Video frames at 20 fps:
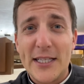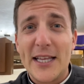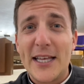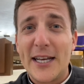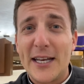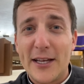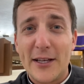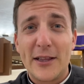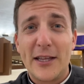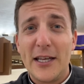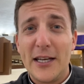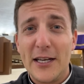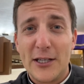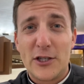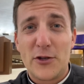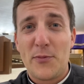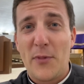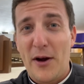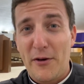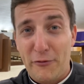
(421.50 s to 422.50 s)
leading
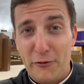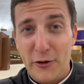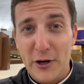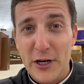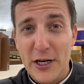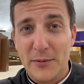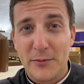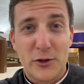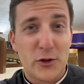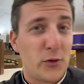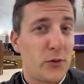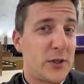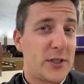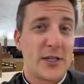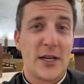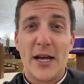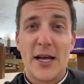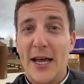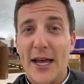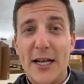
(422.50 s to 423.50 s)
to my freedom. So
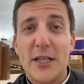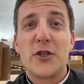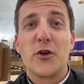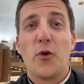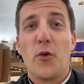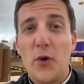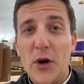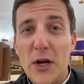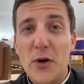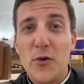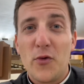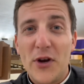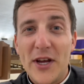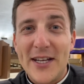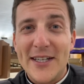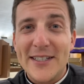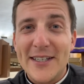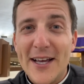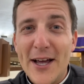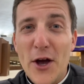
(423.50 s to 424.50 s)
it's a
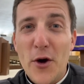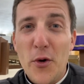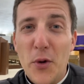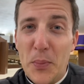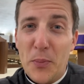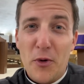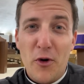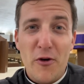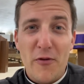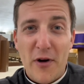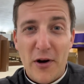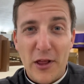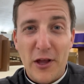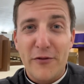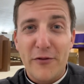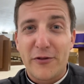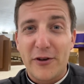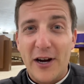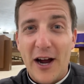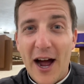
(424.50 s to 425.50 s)
win-win. We prove our
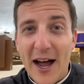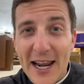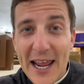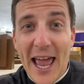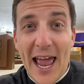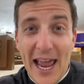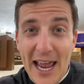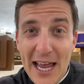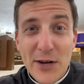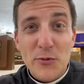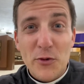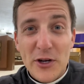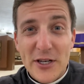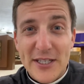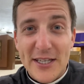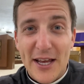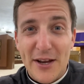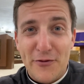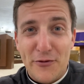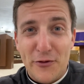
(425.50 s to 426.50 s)
love for God and we're
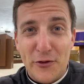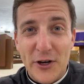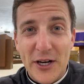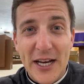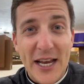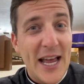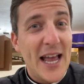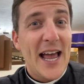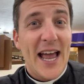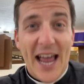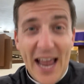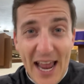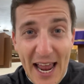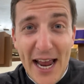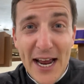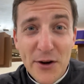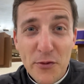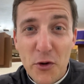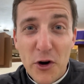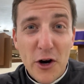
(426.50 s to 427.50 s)
set free
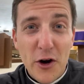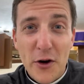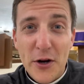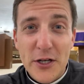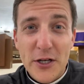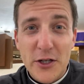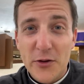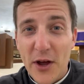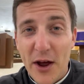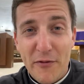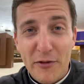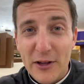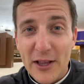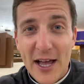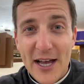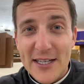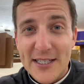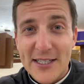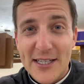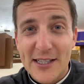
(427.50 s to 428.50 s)
and we're going to
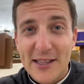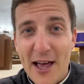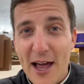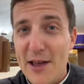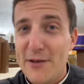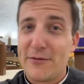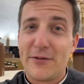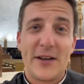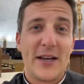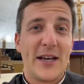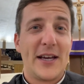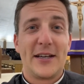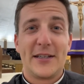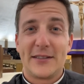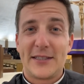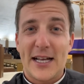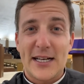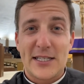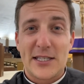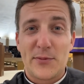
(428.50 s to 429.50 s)
everlasting life.
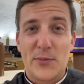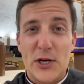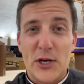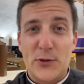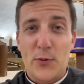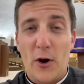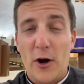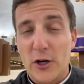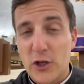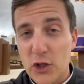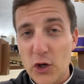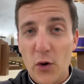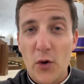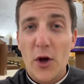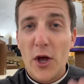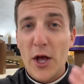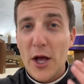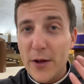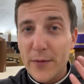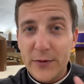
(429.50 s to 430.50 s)
That's the best part. So
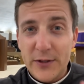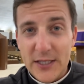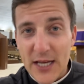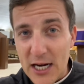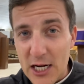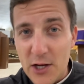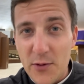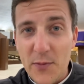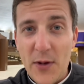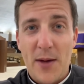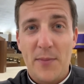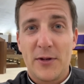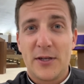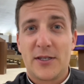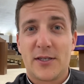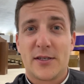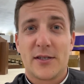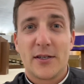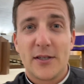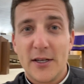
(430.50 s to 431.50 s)
10
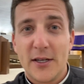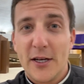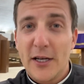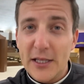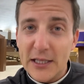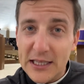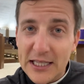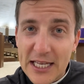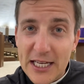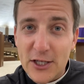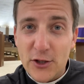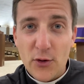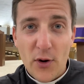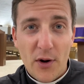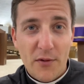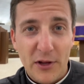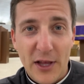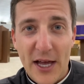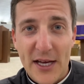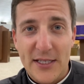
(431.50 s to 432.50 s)
commandments lead to
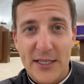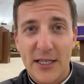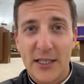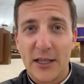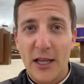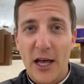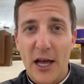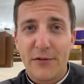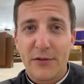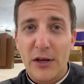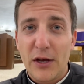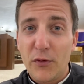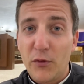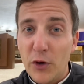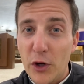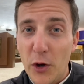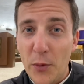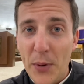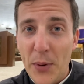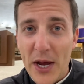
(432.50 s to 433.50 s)
everlasting life if
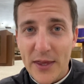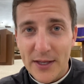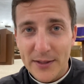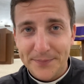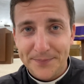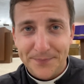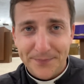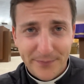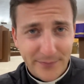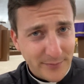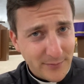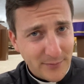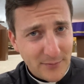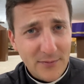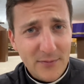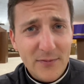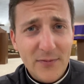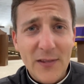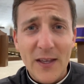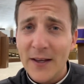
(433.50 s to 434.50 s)
we obey them.
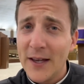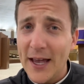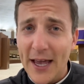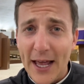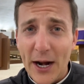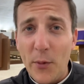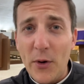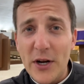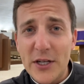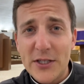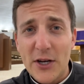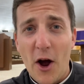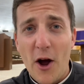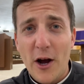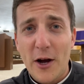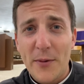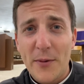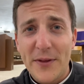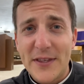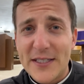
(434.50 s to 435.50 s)
And I want to
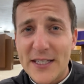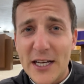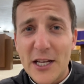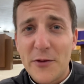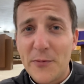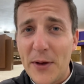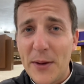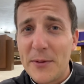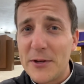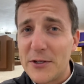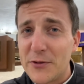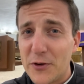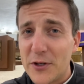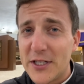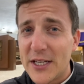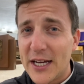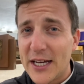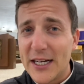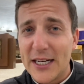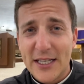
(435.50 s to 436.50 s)
talk about the Ten Commandments for a
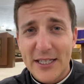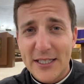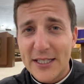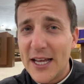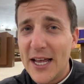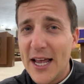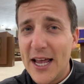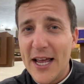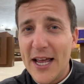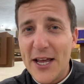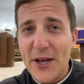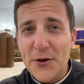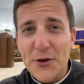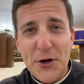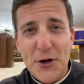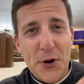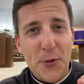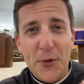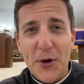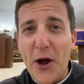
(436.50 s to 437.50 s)
second because, you
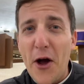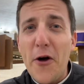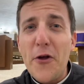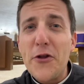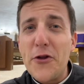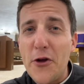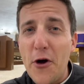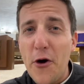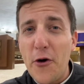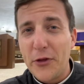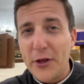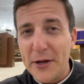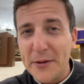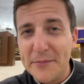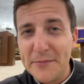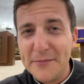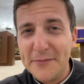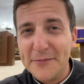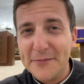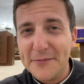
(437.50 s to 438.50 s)
know, we all know
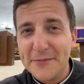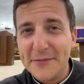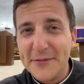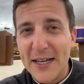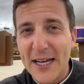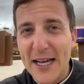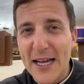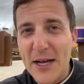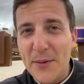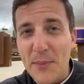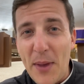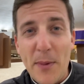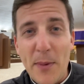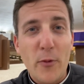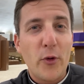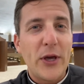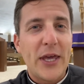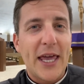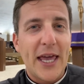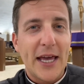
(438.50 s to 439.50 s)
them. Maybe
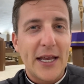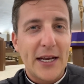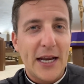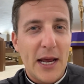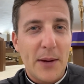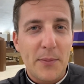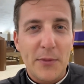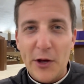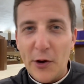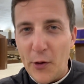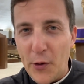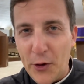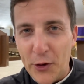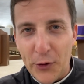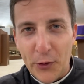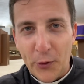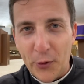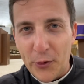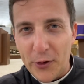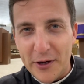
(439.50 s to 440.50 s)
we can't name them all
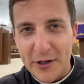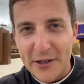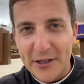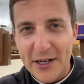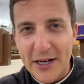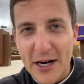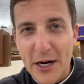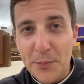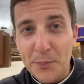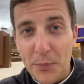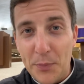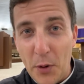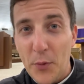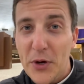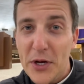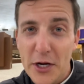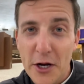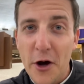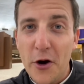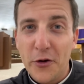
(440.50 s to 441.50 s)
in order, but
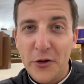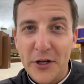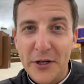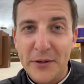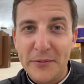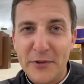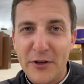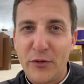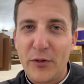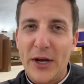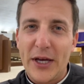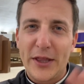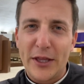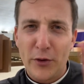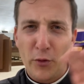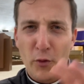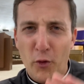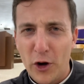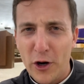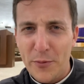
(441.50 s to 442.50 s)
we know them. If we had the
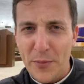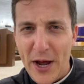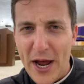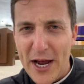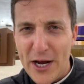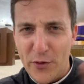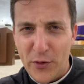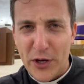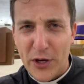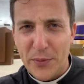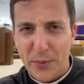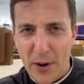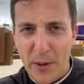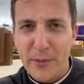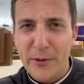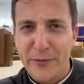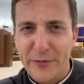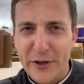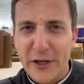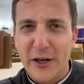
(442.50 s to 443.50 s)
word bank, we could
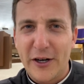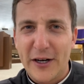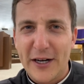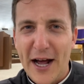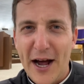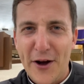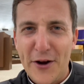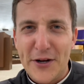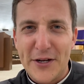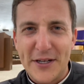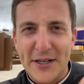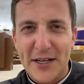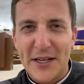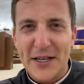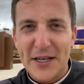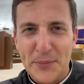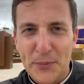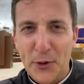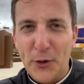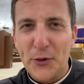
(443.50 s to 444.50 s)
probably figure it out
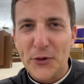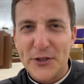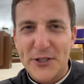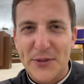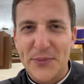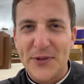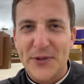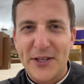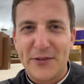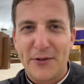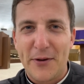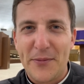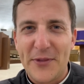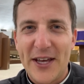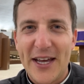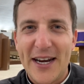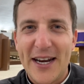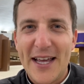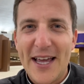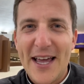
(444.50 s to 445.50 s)
and pull something from
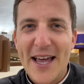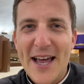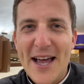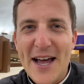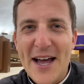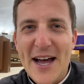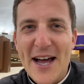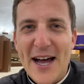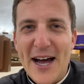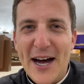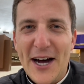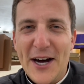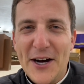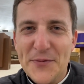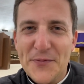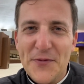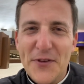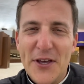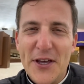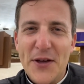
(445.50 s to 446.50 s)
that.
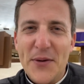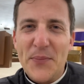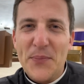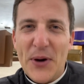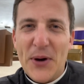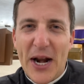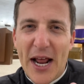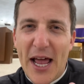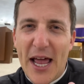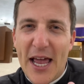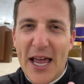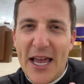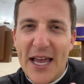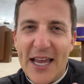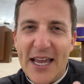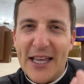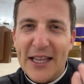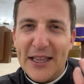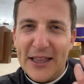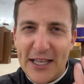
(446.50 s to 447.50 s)
But
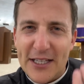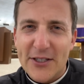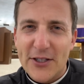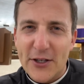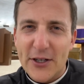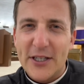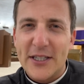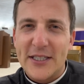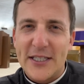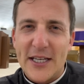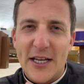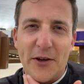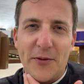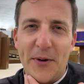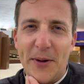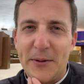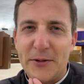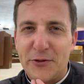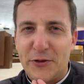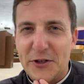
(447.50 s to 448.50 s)
let's look at the Ten
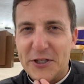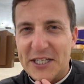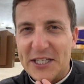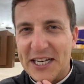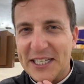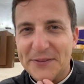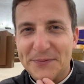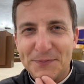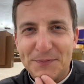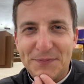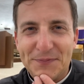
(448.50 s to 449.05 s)
Commandments for a second.